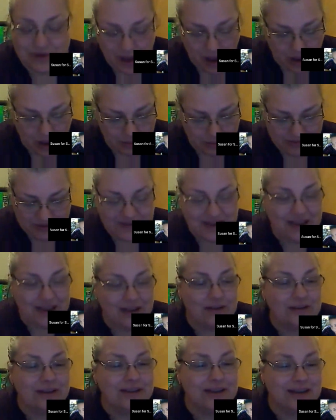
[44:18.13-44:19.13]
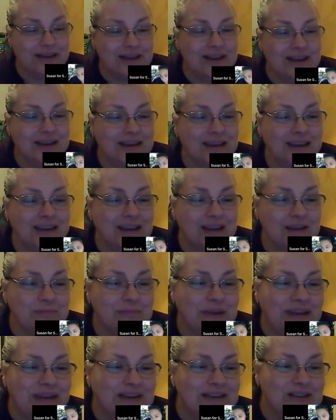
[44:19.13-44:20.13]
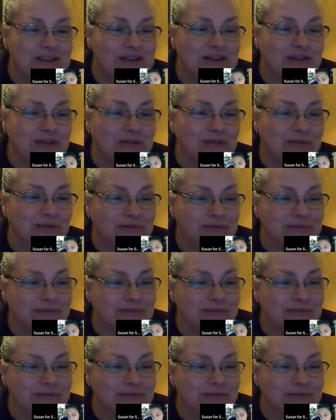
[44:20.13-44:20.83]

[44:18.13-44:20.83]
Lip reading: calms down that it can get mean too,